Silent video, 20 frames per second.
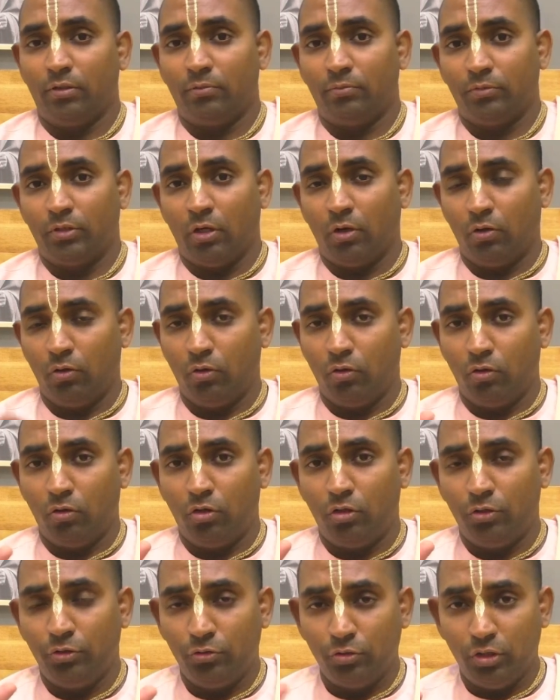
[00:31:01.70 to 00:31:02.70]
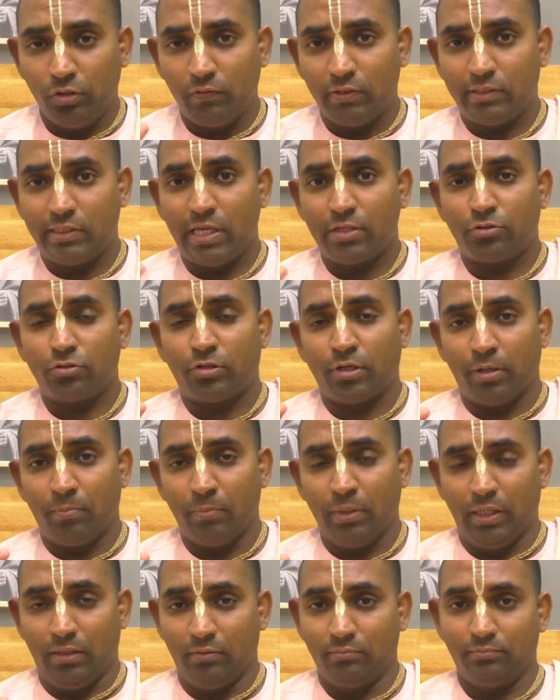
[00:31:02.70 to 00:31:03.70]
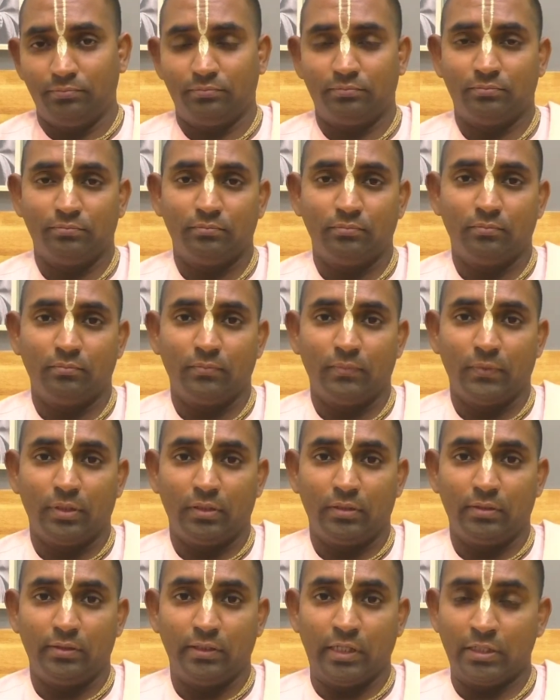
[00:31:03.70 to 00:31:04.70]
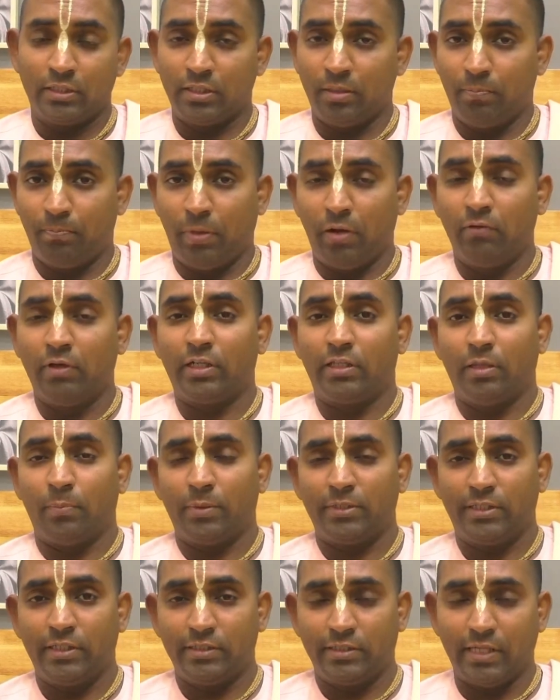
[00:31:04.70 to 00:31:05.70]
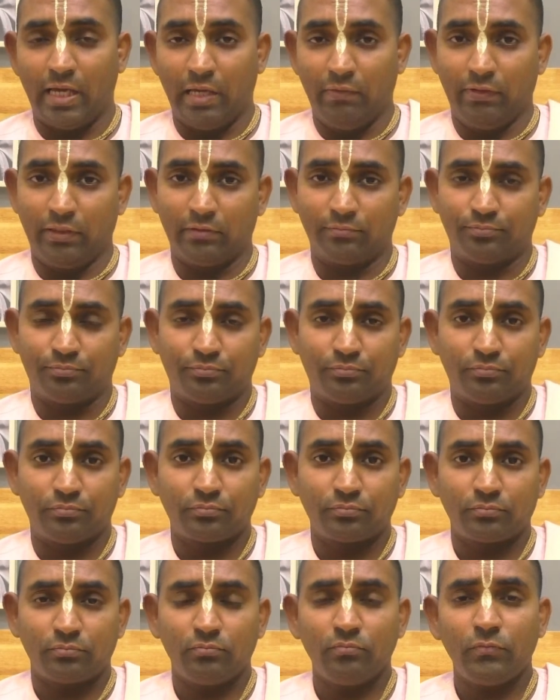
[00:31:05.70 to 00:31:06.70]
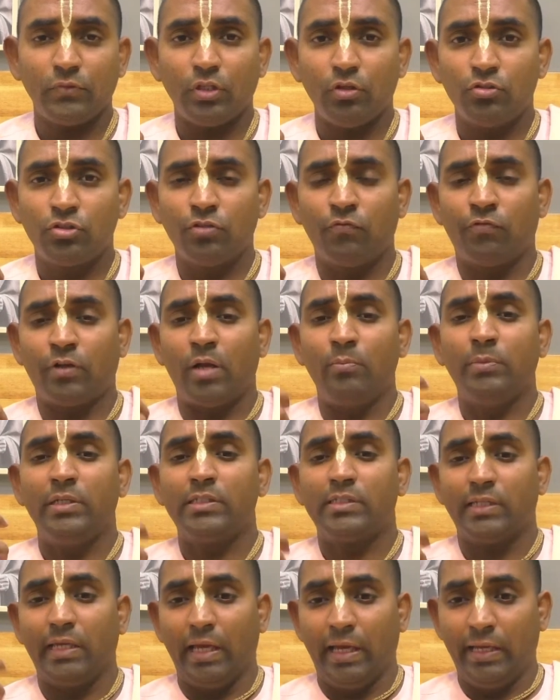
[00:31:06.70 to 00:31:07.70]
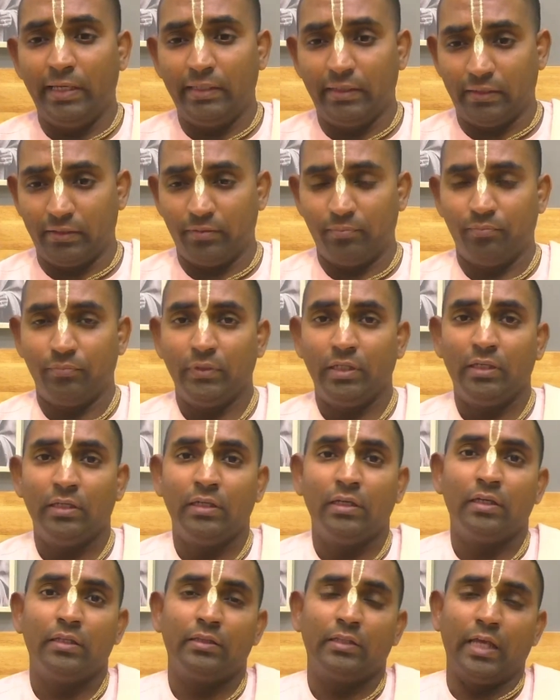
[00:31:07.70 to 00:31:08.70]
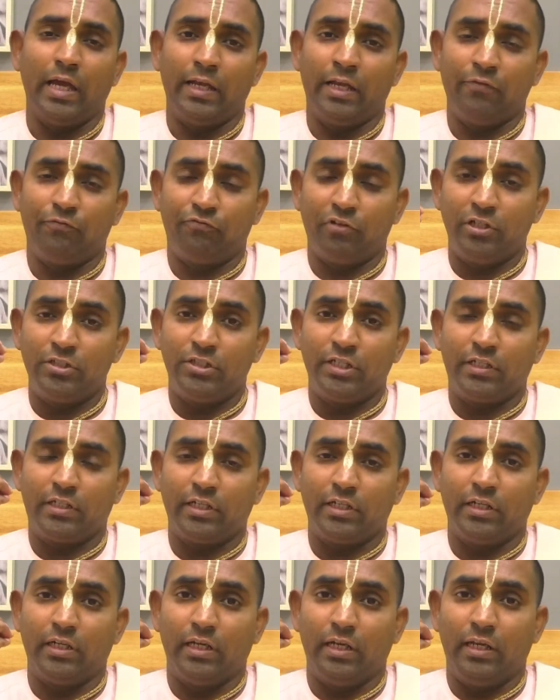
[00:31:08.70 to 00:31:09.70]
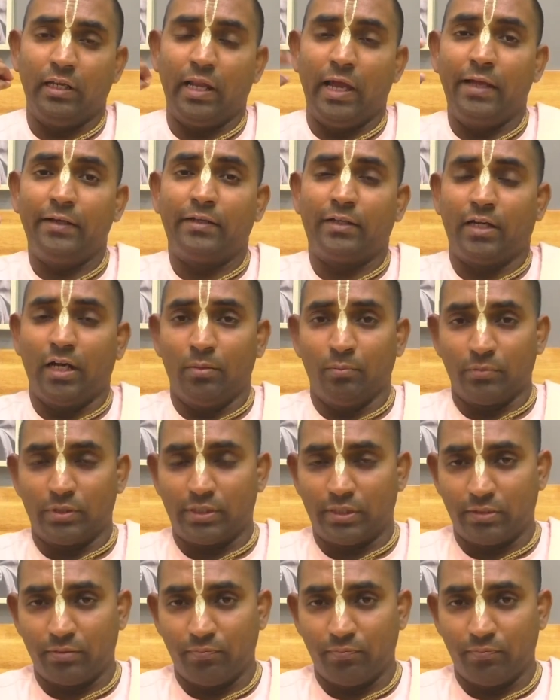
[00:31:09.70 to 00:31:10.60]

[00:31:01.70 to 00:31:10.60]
the whole universe has to tremble. That's the power tapasya is having. So from his air, the effulgent light comes,